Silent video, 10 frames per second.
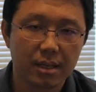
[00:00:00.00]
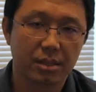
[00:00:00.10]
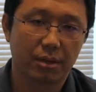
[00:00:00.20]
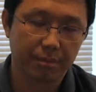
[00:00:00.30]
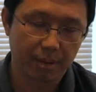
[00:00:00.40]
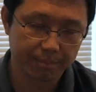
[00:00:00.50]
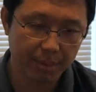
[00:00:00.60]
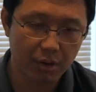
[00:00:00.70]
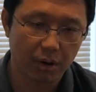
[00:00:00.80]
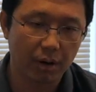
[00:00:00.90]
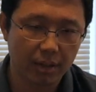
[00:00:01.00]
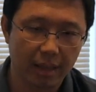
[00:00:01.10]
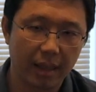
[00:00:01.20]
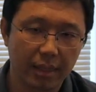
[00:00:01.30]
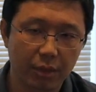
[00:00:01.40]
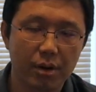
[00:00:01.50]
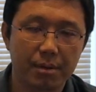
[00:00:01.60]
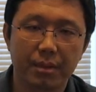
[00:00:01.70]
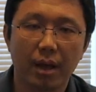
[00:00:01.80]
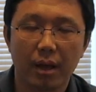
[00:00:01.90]
So Bitcoin and
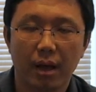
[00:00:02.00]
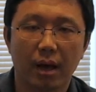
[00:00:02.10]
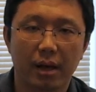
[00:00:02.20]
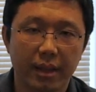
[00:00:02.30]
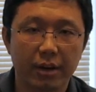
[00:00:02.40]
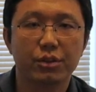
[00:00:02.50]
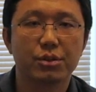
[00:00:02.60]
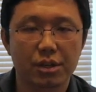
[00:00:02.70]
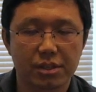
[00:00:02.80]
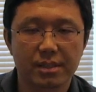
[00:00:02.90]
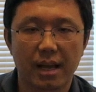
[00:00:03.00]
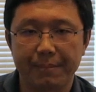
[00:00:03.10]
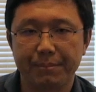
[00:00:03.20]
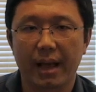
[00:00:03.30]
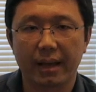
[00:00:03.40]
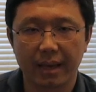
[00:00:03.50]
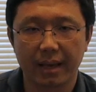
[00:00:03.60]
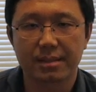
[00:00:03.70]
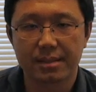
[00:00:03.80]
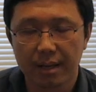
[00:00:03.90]
Ethereum, their users are
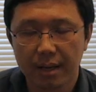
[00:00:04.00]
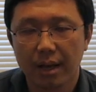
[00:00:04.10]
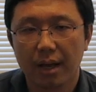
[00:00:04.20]
geeks.